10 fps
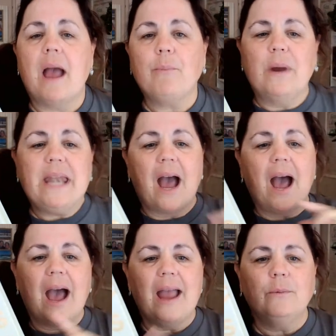When
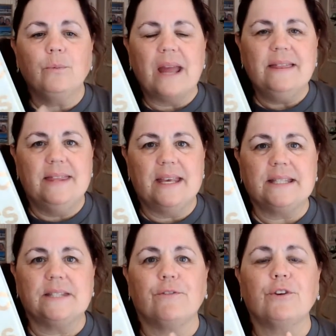I read
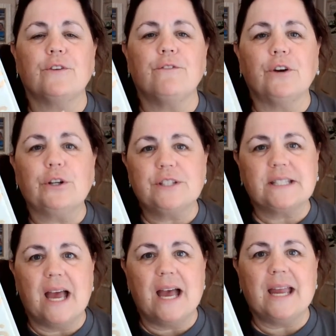this for the first
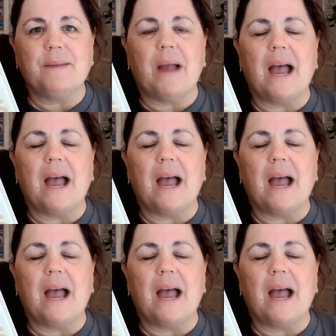time,